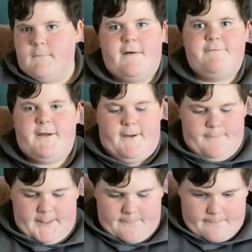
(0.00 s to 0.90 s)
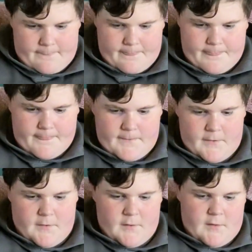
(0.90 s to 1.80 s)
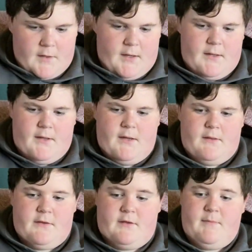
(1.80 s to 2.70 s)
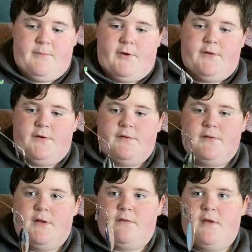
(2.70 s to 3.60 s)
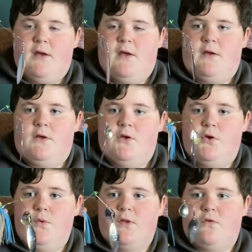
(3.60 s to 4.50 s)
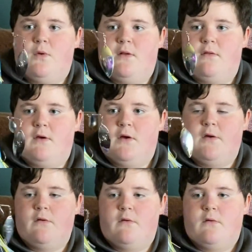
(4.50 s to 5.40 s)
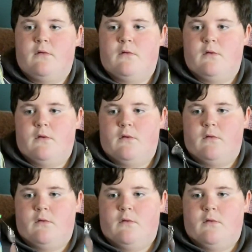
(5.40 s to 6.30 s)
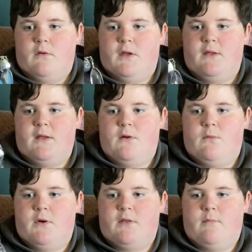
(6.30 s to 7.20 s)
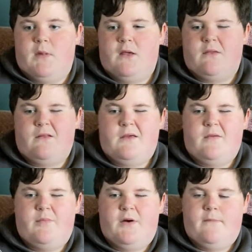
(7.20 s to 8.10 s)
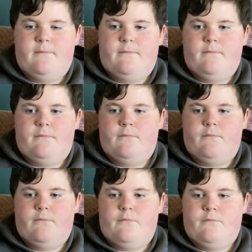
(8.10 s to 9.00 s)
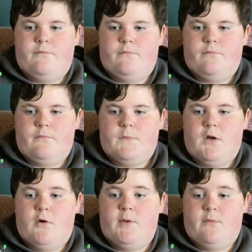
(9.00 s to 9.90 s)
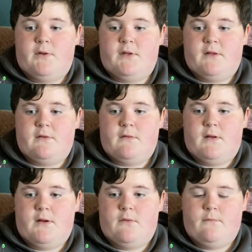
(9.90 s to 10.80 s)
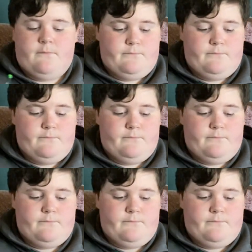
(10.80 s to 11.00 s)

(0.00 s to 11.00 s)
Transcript: I forgot, but. And then this is my brother's. It's a Googan Squad Zinger. He said it works amazingly, but I'll be the one testing that out.